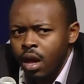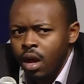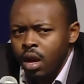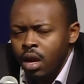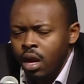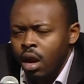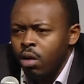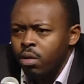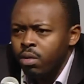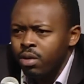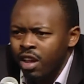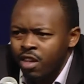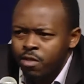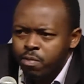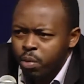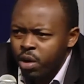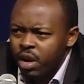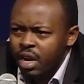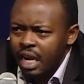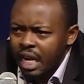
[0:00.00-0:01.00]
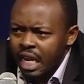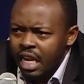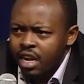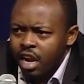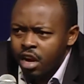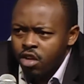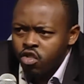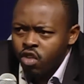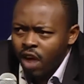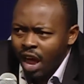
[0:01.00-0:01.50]
Now, desperate need
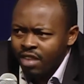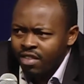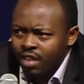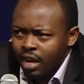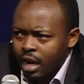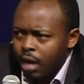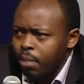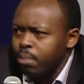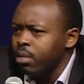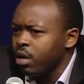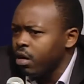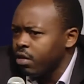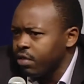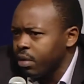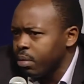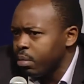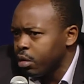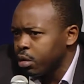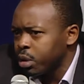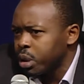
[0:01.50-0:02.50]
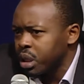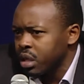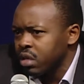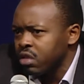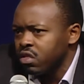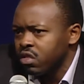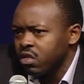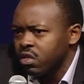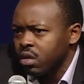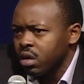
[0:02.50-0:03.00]
attracts a number of
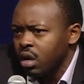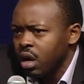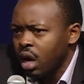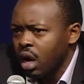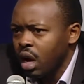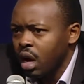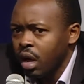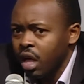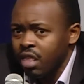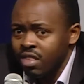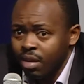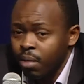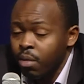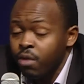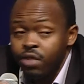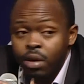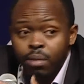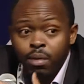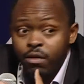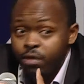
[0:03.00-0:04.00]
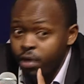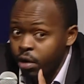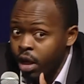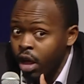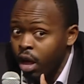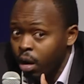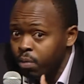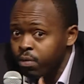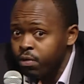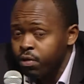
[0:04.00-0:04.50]
emotions, and some of them are very
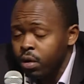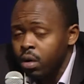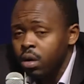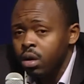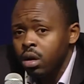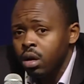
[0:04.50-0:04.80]
helpful.